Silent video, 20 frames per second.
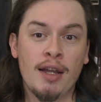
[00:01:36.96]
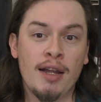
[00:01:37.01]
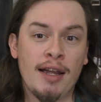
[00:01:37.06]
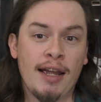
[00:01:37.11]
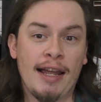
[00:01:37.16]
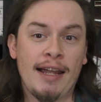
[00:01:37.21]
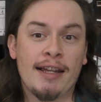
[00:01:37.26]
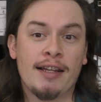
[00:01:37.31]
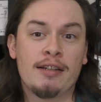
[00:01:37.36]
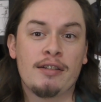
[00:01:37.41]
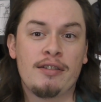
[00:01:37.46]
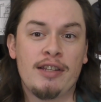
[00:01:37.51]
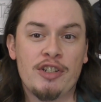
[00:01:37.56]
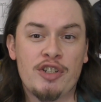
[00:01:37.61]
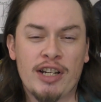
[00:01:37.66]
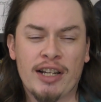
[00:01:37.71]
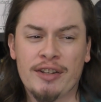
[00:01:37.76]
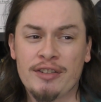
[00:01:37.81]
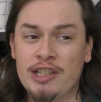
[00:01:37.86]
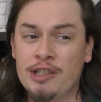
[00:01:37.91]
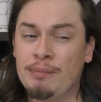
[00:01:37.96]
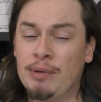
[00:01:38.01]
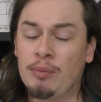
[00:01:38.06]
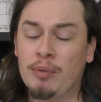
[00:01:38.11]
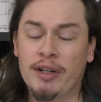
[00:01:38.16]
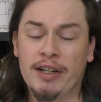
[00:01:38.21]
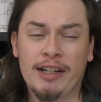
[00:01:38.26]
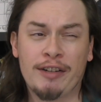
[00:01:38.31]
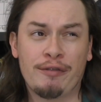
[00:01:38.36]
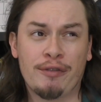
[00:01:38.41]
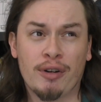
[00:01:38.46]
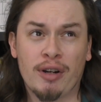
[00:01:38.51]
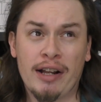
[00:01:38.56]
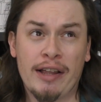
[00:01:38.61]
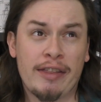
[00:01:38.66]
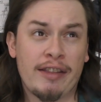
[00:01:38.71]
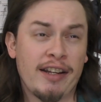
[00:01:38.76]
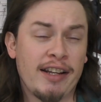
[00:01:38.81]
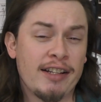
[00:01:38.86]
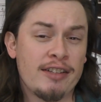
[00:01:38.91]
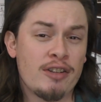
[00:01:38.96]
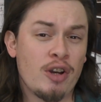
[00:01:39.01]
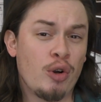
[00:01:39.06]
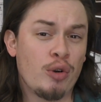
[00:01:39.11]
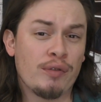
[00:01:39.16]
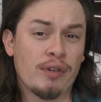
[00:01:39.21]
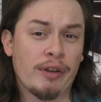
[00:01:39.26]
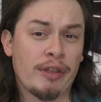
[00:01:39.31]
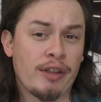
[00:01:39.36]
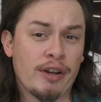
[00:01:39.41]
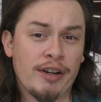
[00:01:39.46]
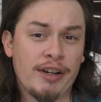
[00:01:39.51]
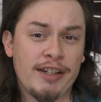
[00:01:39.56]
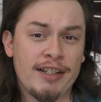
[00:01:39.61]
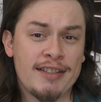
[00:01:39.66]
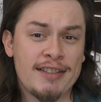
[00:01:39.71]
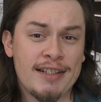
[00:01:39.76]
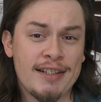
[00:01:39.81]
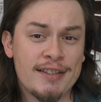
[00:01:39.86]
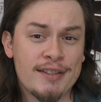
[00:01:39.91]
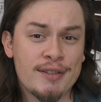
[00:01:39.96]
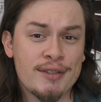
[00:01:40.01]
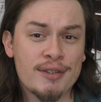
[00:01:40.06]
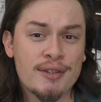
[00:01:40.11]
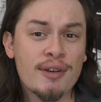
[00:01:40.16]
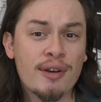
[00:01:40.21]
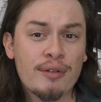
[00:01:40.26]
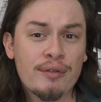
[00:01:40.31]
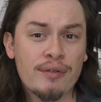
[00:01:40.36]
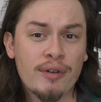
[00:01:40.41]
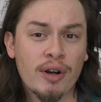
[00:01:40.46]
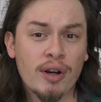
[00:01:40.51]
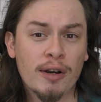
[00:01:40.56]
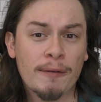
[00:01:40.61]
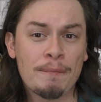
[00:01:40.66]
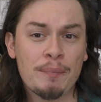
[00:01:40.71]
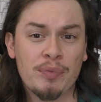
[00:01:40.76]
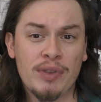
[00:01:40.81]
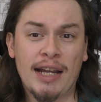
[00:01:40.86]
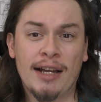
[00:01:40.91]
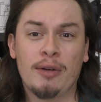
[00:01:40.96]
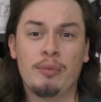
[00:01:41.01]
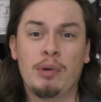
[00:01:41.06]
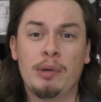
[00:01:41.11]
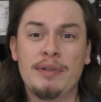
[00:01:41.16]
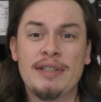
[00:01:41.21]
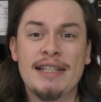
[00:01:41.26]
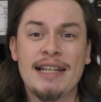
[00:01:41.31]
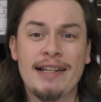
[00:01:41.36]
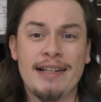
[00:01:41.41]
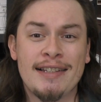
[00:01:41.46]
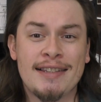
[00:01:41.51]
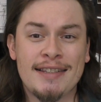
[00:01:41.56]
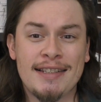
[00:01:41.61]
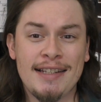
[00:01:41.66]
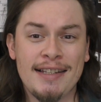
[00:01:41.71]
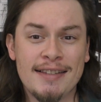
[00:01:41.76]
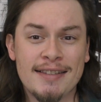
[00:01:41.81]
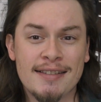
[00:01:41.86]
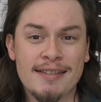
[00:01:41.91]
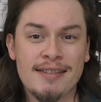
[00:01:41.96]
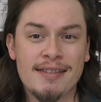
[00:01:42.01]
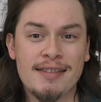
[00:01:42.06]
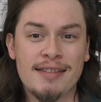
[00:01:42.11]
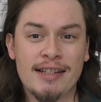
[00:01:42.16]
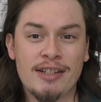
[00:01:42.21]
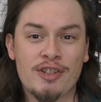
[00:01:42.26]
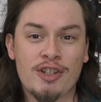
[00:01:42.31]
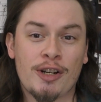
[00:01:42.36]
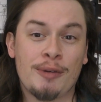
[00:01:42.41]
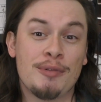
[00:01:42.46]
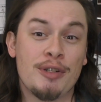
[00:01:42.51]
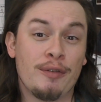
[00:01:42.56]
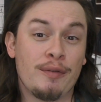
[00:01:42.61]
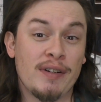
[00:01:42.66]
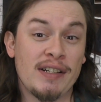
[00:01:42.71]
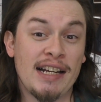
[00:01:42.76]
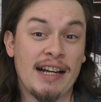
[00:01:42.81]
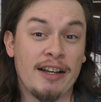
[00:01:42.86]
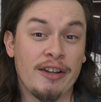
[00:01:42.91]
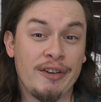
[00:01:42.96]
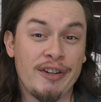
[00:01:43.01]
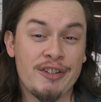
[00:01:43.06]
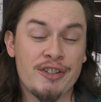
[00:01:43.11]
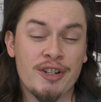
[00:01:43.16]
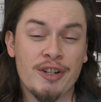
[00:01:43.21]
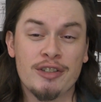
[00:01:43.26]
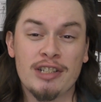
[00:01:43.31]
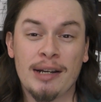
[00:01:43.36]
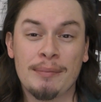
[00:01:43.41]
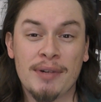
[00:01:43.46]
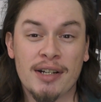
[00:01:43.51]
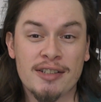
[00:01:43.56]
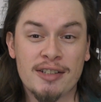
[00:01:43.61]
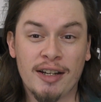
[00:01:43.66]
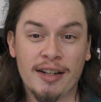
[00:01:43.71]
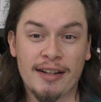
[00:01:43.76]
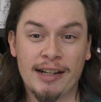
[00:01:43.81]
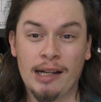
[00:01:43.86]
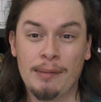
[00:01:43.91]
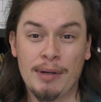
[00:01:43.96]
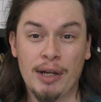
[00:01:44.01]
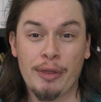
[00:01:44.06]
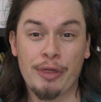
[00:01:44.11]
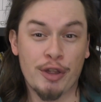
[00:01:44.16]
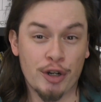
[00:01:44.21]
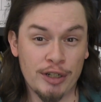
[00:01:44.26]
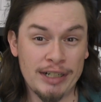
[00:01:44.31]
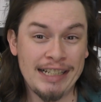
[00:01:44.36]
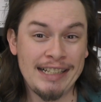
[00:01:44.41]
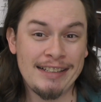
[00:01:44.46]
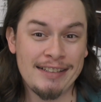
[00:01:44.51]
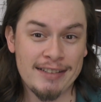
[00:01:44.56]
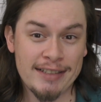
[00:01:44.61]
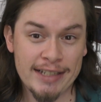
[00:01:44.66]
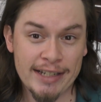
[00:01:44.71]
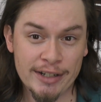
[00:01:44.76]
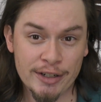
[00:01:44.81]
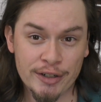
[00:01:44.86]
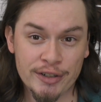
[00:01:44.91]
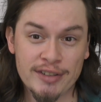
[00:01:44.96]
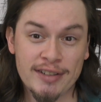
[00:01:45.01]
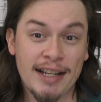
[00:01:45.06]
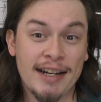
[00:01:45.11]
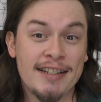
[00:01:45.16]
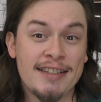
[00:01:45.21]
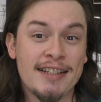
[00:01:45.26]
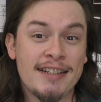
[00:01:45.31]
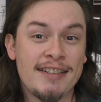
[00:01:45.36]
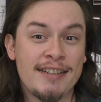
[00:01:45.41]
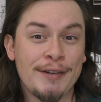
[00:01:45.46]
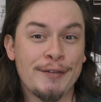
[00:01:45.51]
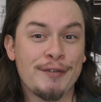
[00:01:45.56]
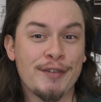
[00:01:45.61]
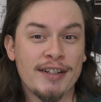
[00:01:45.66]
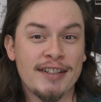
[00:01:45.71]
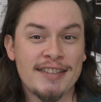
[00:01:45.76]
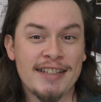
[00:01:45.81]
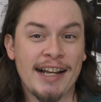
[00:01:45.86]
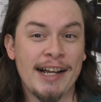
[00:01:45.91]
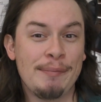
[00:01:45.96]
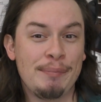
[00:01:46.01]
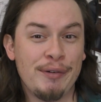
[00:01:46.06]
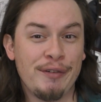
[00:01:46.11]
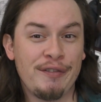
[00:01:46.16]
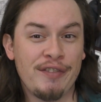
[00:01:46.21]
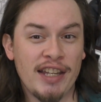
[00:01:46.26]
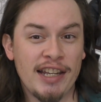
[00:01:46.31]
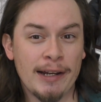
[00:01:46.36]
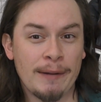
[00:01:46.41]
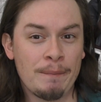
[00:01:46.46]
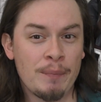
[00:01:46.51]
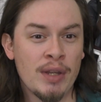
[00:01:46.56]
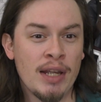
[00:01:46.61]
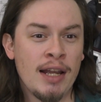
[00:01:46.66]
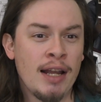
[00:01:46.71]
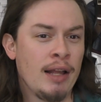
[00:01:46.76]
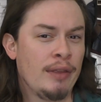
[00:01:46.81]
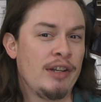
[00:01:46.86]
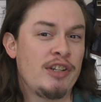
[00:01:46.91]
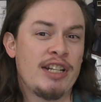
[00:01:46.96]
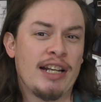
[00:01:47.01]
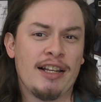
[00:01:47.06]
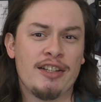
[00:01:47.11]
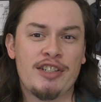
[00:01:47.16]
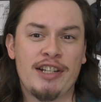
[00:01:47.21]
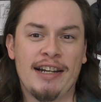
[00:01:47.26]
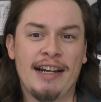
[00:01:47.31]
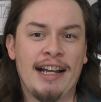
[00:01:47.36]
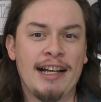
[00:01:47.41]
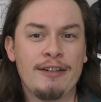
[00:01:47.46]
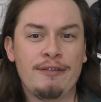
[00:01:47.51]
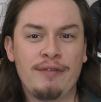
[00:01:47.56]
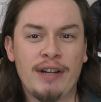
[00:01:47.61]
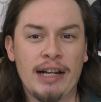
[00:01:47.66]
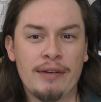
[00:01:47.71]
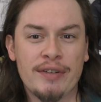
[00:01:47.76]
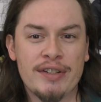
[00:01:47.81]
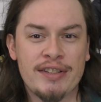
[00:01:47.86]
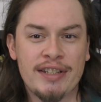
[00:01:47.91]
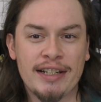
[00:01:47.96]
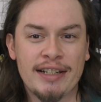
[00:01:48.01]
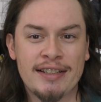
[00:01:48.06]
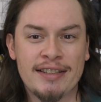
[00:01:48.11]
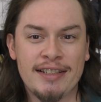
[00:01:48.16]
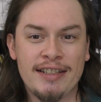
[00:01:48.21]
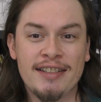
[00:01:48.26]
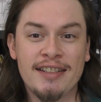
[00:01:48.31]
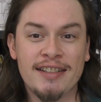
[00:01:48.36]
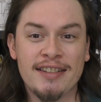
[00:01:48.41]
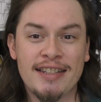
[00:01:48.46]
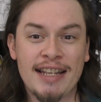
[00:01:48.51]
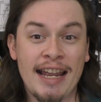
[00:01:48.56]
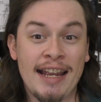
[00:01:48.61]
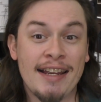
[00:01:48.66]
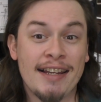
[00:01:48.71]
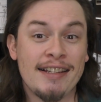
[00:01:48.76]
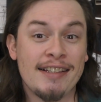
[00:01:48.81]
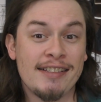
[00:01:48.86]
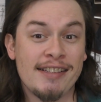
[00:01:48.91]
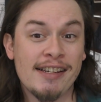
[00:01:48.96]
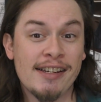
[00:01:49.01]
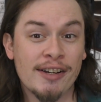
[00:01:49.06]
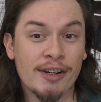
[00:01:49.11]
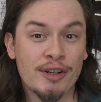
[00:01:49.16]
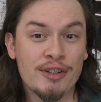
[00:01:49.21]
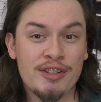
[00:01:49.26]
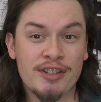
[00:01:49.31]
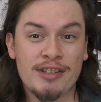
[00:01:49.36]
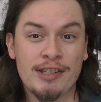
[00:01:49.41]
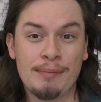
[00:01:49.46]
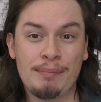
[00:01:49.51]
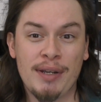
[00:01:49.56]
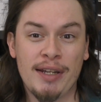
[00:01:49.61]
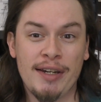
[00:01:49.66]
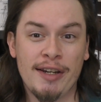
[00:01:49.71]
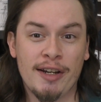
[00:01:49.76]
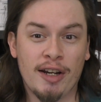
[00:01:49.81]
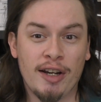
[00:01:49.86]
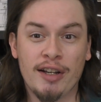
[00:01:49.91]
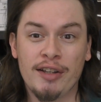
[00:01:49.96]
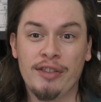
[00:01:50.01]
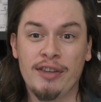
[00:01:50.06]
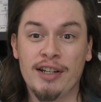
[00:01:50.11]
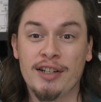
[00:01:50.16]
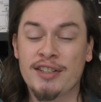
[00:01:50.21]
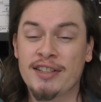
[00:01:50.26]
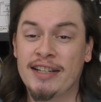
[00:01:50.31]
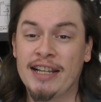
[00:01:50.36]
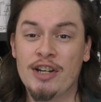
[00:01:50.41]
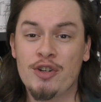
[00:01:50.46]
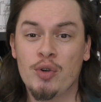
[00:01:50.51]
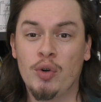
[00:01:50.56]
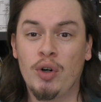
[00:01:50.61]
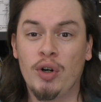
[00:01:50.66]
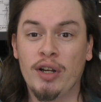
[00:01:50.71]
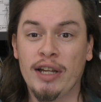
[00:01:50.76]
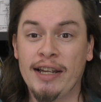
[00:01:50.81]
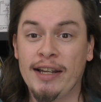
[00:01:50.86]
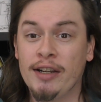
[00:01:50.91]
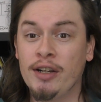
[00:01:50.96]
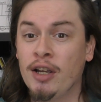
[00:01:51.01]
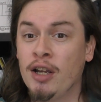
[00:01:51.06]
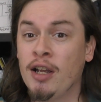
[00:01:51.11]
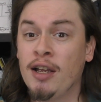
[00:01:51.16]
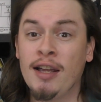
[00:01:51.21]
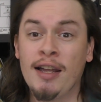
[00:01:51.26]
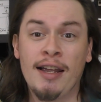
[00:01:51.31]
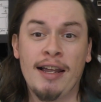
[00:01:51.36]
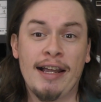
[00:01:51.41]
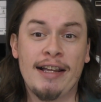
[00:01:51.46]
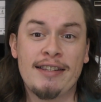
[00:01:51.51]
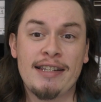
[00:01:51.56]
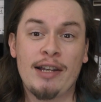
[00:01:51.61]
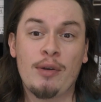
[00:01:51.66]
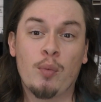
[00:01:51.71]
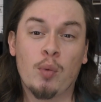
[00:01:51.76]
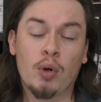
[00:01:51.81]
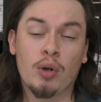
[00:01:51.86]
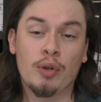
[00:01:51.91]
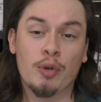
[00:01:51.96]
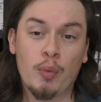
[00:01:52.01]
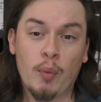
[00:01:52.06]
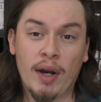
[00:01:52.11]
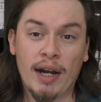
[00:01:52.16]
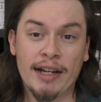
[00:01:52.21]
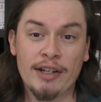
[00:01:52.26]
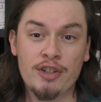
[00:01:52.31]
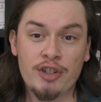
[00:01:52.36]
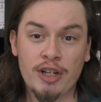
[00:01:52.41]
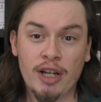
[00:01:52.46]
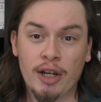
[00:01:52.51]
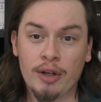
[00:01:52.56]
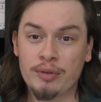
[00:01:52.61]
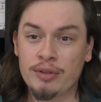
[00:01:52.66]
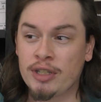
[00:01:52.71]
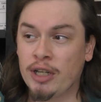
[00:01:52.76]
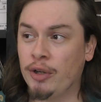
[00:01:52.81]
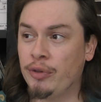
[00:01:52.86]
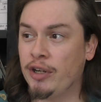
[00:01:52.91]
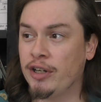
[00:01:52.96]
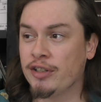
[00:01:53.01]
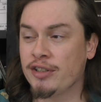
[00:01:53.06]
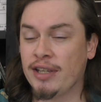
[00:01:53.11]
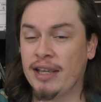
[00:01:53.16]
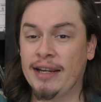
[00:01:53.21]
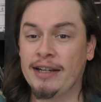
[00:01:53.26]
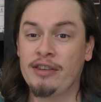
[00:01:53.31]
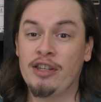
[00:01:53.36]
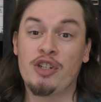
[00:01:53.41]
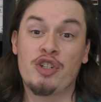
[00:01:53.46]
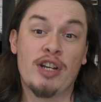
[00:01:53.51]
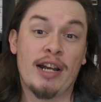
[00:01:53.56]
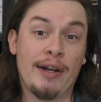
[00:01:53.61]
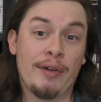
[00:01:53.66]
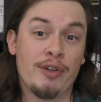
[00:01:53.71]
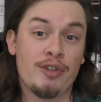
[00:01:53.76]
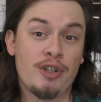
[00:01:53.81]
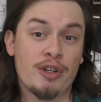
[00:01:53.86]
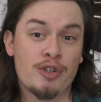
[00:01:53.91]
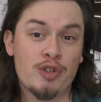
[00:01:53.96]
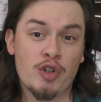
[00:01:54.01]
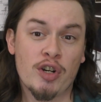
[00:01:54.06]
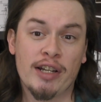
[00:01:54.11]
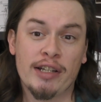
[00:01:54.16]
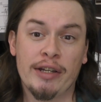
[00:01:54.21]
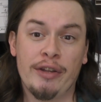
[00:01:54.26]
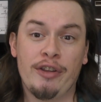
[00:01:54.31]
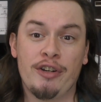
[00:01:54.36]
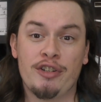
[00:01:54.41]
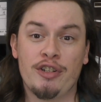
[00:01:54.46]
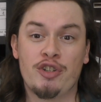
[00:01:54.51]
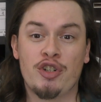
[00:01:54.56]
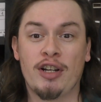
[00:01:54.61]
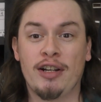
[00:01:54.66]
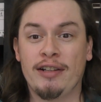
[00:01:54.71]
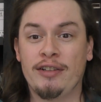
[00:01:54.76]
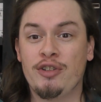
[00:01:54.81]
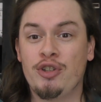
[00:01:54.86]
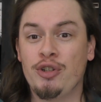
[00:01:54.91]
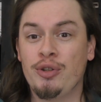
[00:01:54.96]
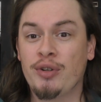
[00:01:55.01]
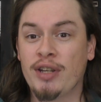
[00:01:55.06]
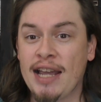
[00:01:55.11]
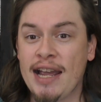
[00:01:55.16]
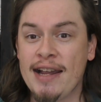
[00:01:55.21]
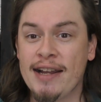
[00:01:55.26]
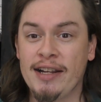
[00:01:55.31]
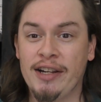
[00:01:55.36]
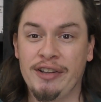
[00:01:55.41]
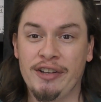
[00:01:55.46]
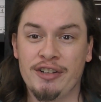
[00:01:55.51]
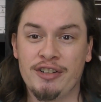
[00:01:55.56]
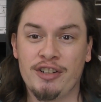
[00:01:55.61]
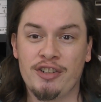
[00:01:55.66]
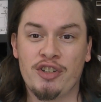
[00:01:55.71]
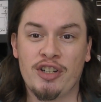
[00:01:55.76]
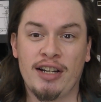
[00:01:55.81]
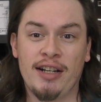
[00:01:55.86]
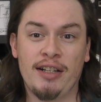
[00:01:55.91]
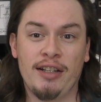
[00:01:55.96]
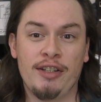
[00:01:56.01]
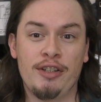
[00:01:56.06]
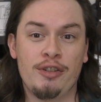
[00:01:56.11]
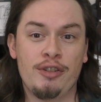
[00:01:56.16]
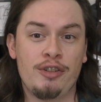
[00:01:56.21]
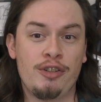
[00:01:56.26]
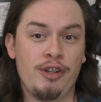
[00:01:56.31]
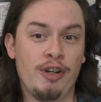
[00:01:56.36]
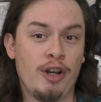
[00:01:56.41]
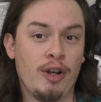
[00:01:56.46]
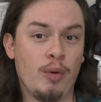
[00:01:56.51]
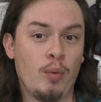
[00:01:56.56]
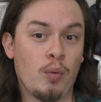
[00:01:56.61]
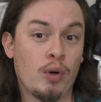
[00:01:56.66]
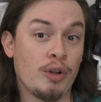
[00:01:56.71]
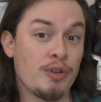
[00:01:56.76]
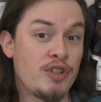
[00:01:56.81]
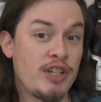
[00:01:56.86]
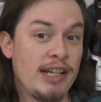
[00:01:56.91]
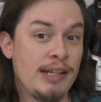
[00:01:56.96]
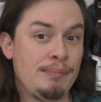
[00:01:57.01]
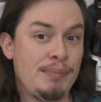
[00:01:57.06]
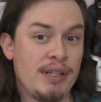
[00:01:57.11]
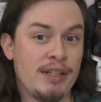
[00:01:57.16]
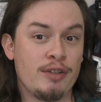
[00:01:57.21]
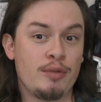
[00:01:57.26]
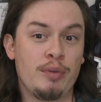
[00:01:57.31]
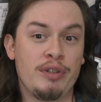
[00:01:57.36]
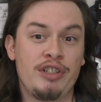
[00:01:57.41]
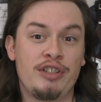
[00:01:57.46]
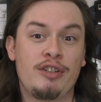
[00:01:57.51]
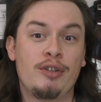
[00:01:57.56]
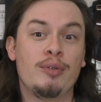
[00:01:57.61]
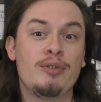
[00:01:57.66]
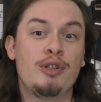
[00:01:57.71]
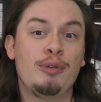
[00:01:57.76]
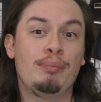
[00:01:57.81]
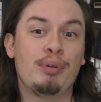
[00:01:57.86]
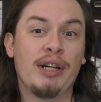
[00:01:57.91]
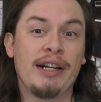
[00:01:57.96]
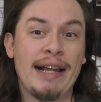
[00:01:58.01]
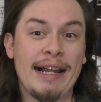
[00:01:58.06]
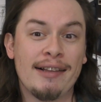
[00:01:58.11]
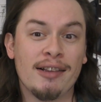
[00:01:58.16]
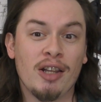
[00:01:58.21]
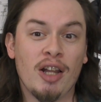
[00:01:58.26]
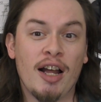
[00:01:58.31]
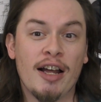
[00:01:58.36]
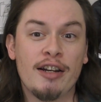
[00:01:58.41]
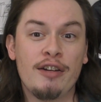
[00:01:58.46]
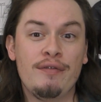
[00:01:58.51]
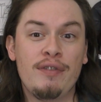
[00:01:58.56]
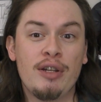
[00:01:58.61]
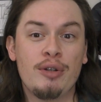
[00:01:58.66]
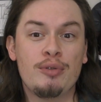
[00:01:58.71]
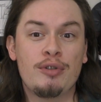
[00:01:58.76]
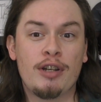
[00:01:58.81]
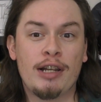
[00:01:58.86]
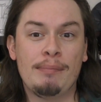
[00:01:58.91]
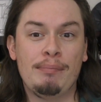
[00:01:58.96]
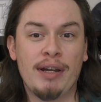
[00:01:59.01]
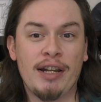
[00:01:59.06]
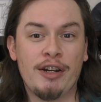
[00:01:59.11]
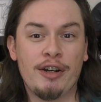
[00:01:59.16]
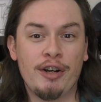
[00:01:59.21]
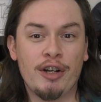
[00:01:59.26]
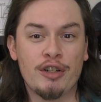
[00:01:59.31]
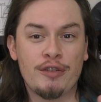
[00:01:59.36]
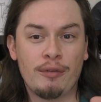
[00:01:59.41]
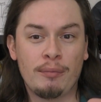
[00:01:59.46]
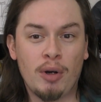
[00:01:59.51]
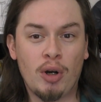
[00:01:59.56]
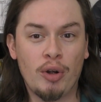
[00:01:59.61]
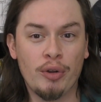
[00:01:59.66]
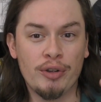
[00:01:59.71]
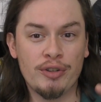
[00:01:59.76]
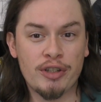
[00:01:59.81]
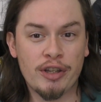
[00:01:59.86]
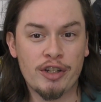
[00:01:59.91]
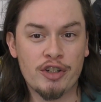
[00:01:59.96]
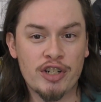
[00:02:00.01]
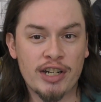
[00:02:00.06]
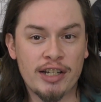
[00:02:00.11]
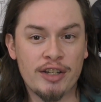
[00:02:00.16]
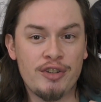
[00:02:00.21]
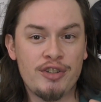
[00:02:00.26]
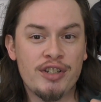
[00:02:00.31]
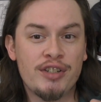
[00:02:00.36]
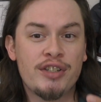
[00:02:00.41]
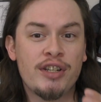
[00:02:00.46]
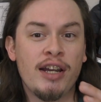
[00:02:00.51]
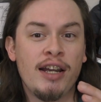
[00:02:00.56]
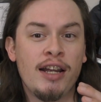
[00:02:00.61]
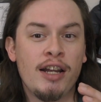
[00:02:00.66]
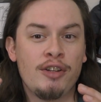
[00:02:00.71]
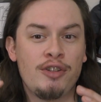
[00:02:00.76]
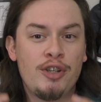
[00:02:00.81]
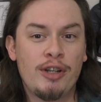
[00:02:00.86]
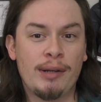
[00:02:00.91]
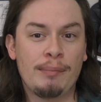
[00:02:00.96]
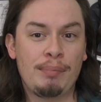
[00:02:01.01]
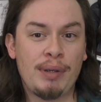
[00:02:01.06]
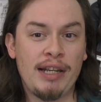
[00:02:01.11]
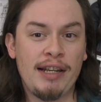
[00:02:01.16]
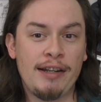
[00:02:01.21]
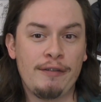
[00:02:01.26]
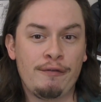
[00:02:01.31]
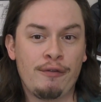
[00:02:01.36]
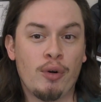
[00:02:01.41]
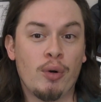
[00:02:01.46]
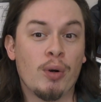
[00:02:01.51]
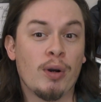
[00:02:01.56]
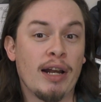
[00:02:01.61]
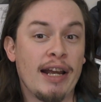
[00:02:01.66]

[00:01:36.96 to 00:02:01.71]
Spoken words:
And the challenge has been running for, I think it's over 30 seasons so far. Now, when we say seasons in terms of reality shows, I'm not talking about 30 years. That is a different type of thing. The challenge can have 5 or 6 seasons a year, just depending on their schedule, and it's a worldwide show. So there's like the Challenge Australia, there's a Challenge UK, there's a Challenge, World Champions, which is going to bring a lot of those competitors from all those other challenges to compete for